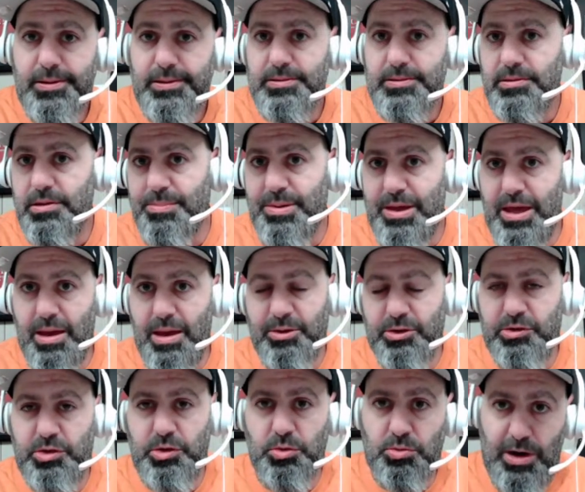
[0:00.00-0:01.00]
to be able
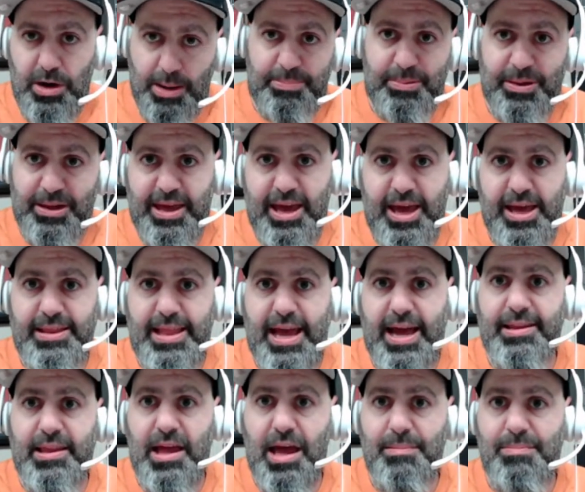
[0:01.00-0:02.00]
to replicate
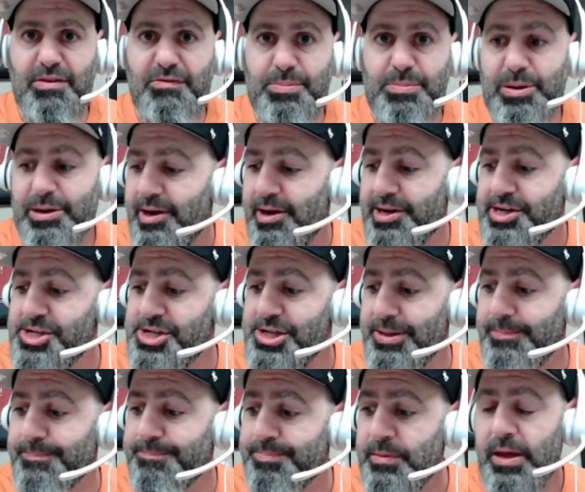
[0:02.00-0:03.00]
that type of production
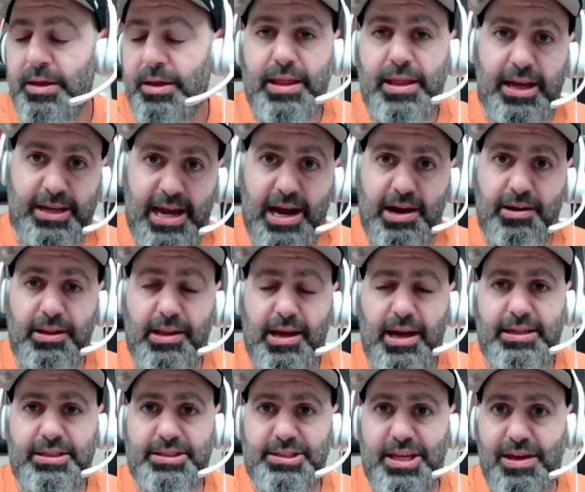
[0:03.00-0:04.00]
that
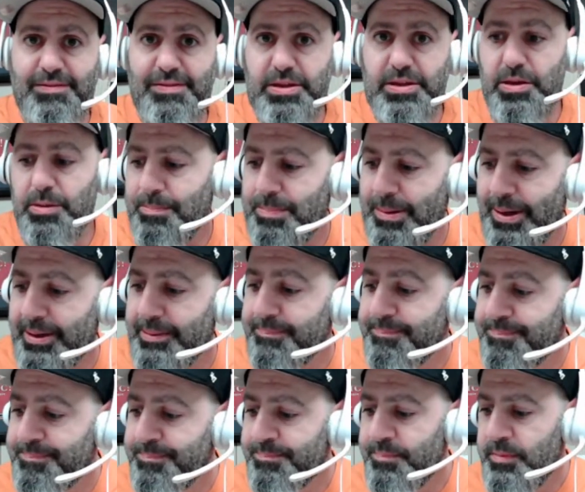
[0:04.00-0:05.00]
Carolina's given you. But
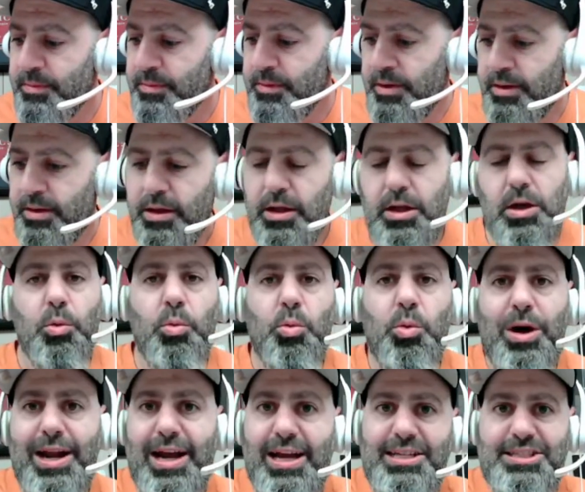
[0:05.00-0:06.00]

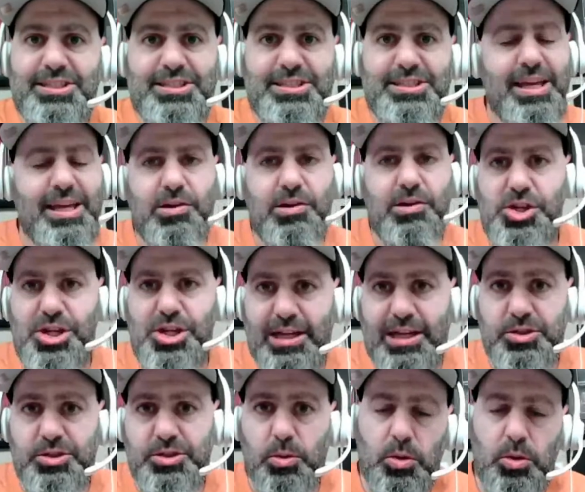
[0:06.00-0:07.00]
what I see, those
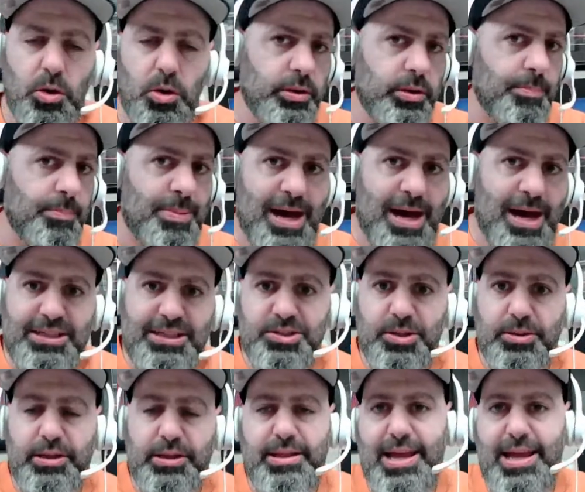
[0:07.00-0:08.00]
shots on goal, the bodies on
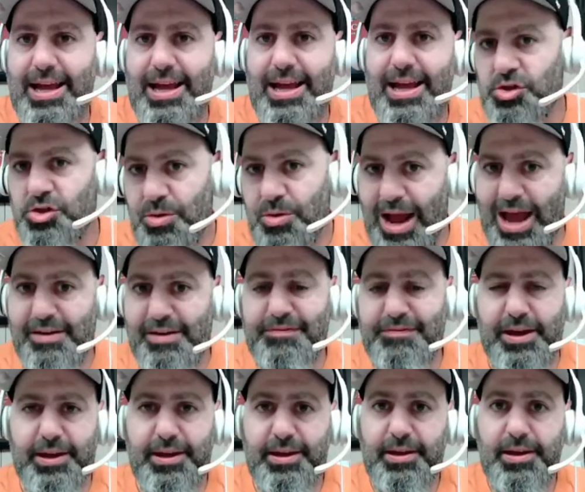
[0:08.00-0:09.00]
the net, the
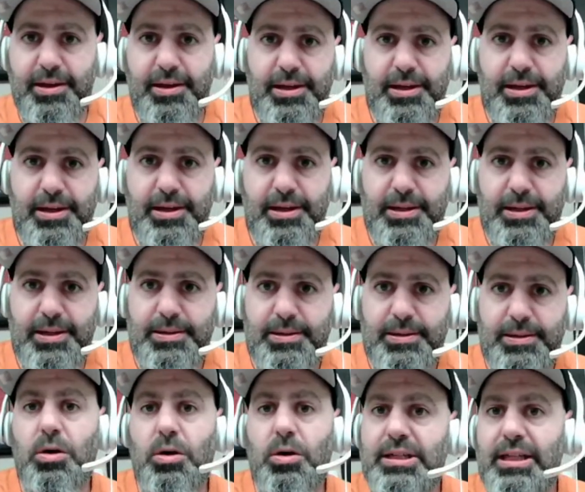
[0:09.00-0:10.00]
traffic, it's
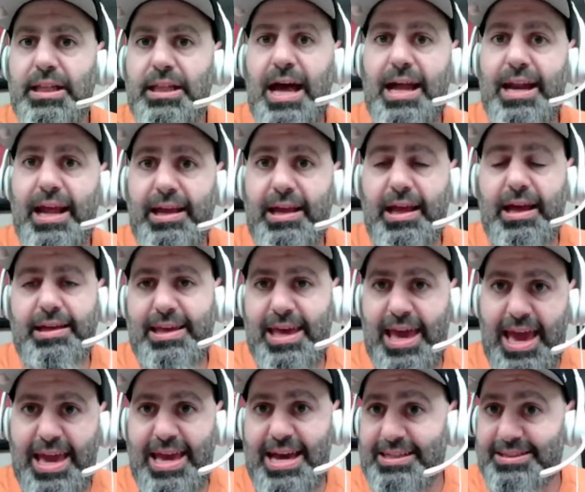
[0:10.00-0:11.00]
causing a lot of
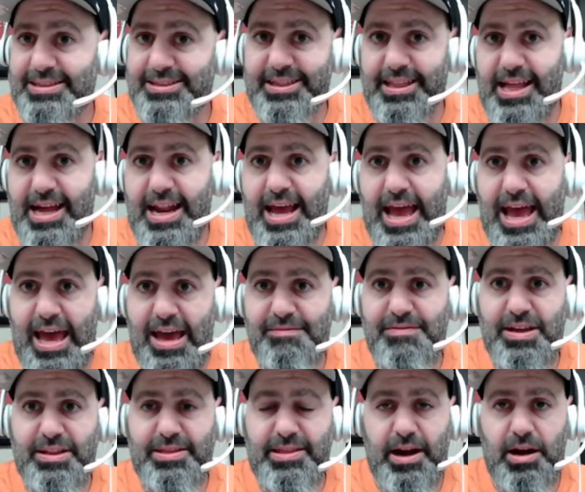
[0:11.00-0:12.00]
chaos, a lot of
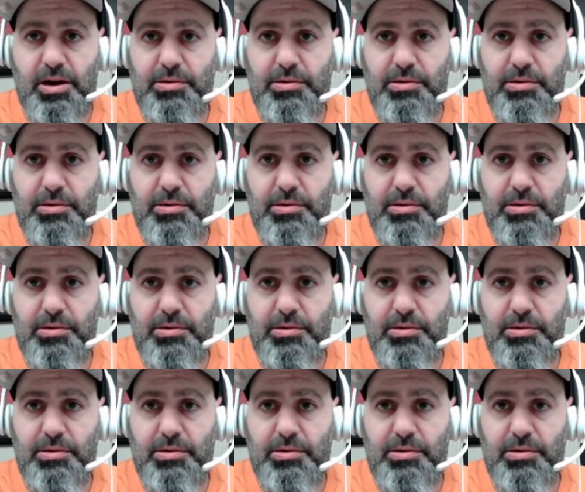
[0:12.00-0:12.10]
havoc there